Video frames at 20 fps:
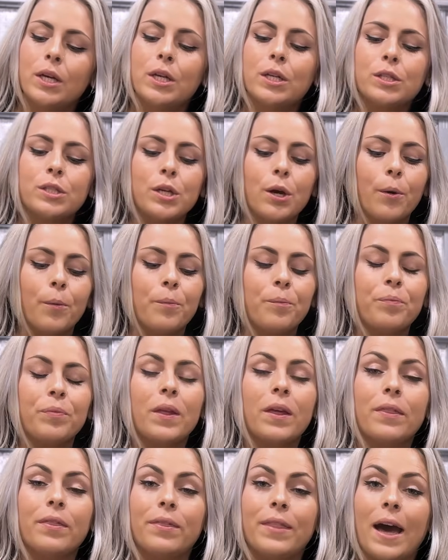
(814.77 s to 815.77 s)
So
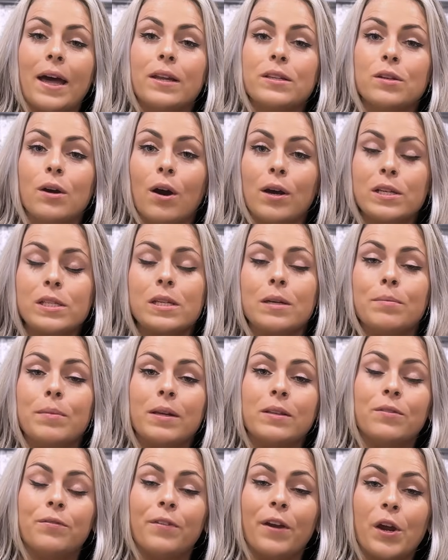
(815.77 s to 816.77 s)
that is awesome.
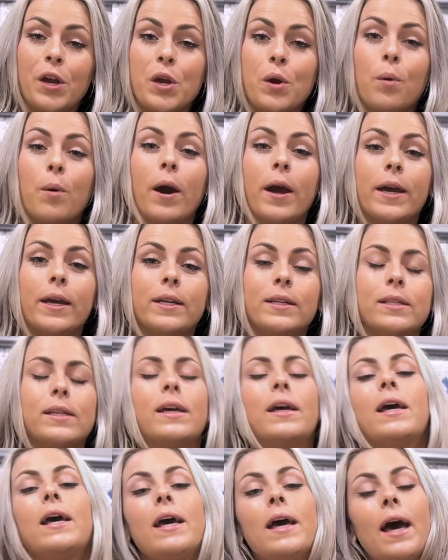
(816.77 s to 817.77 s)
It's very quiet.
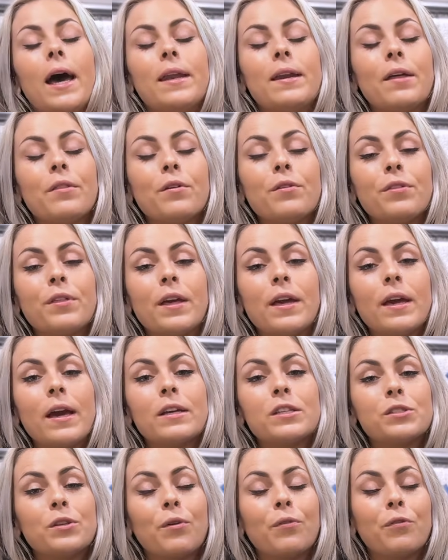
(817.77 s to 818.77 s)
Another
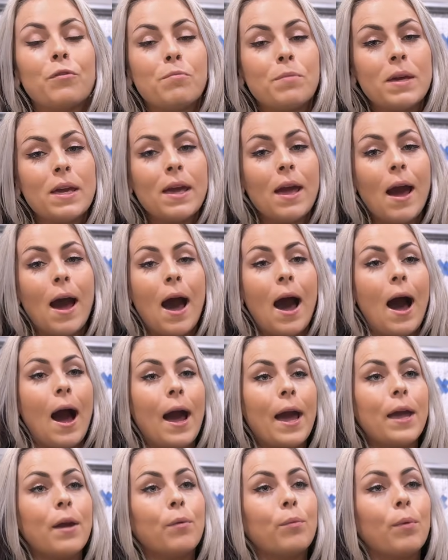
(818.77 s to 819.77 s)
thing, so for me,
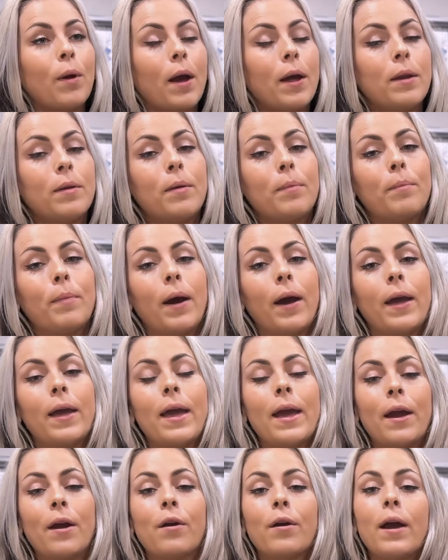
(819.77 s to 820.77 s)
I run my
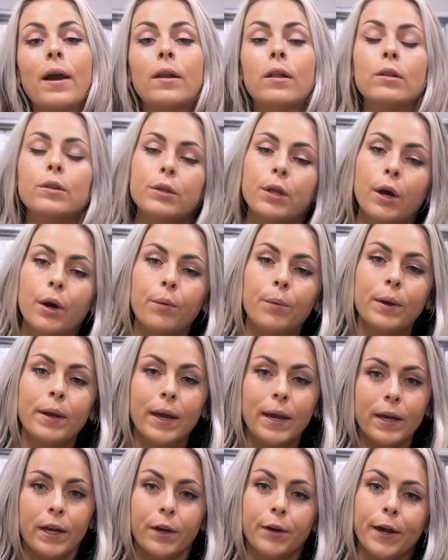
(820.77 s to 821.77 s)
air at a low when
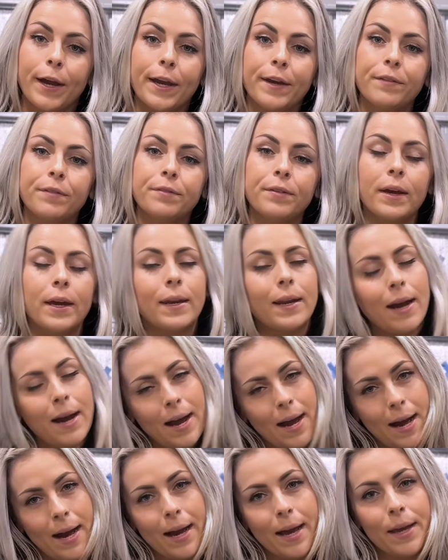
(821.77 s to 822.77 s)
I engrave and a
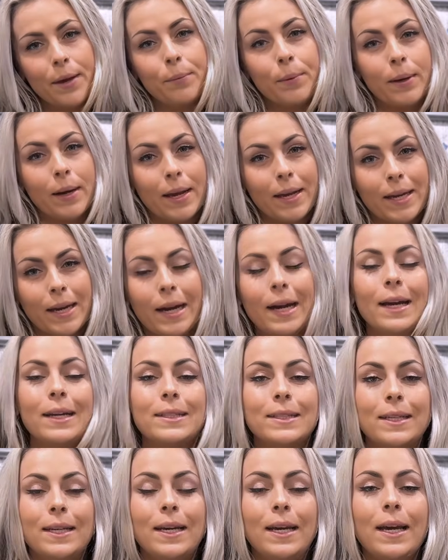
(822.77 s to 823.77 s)
high when I
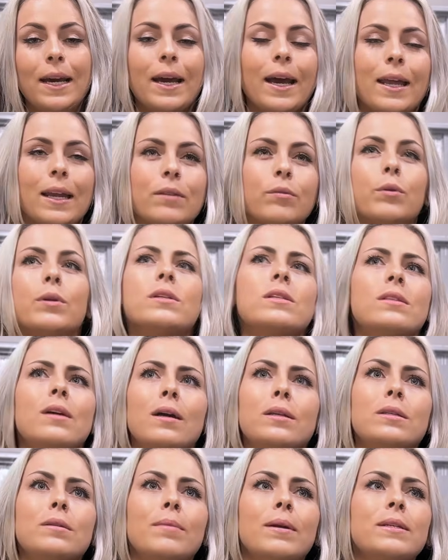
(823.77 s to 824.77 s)
cut. And I've always
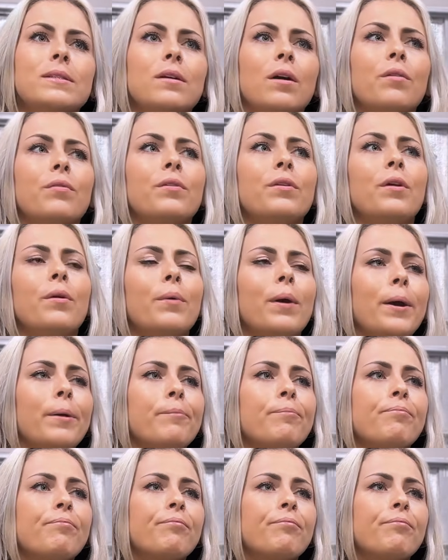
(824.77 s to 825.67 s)
thought to myself, you know what?